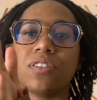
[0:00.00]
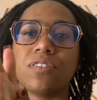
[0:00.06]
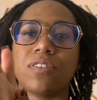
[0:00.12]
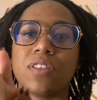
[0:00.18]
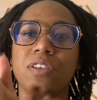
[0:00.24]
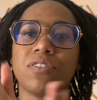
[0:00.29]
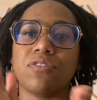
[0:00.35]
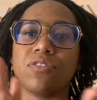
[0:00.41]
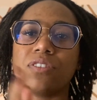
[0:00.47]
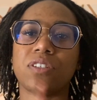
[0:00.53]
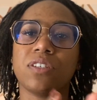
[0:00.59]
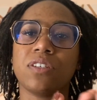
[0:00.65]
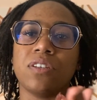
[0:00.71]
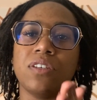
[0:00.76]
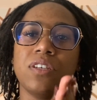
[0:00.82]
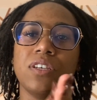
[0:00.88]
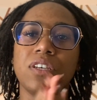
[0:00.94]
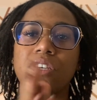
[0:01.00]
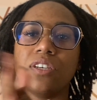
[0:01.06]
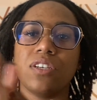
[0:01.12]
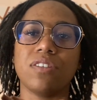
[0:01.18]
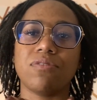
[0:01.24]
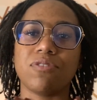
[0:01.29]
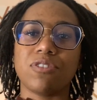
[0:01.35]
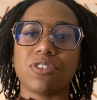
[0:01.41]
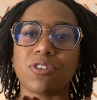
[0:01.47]
So they usually
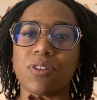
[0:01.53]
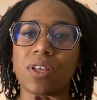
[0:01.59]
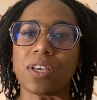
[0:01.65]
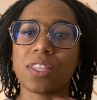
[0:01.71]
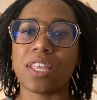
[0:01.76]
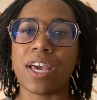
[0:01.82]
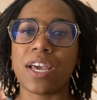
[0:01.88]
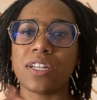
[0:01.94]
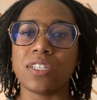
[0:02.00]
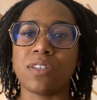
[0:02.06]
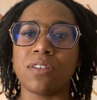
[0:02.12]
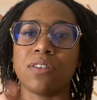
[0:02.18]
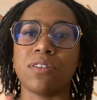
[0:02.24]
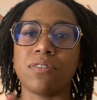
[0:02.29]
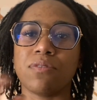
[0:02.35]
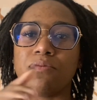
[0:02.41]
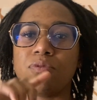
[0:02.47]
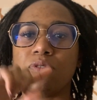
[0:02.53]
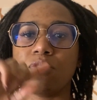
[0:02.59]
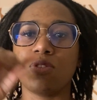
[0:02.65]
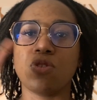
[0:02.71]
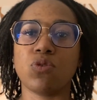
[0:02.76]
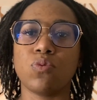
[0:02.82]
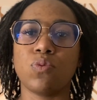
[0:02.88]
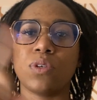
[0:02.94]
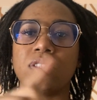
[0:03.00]
just go like that to
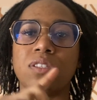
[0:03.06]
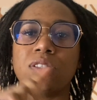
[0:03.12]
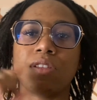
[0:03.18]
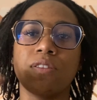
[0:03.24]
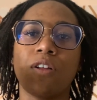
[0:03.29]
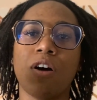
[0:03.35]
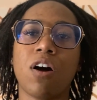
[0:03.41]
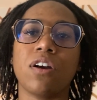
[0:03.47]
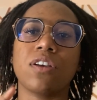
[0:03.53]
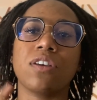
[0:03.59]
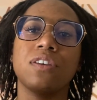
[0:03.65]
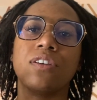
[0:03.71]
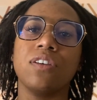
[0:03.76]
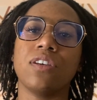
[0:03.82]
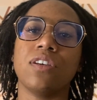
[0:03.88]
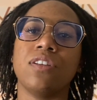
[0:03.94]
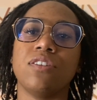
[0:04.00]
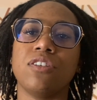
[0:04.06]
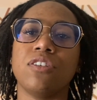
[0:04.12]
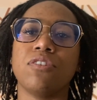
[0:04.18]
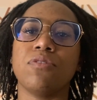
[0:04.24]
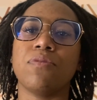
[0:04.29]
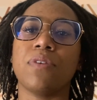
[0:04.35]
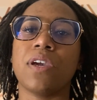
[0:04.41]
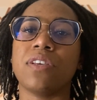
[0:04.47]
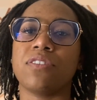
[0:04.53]
twist the lock
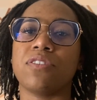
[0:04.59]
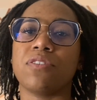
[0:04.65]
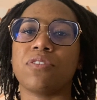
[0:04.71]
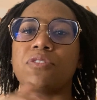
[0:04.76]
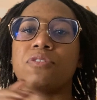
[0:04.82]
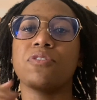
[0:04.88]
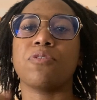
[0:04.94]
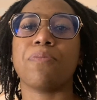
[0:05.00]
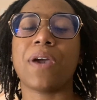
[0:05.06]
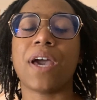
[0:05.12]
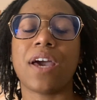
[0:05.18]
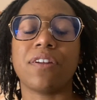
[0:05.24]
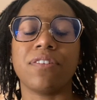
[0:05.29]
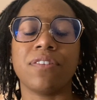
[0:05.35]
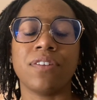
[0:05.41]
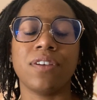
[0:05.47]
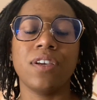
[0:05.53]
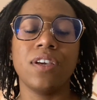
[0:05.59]
into a circular pattern.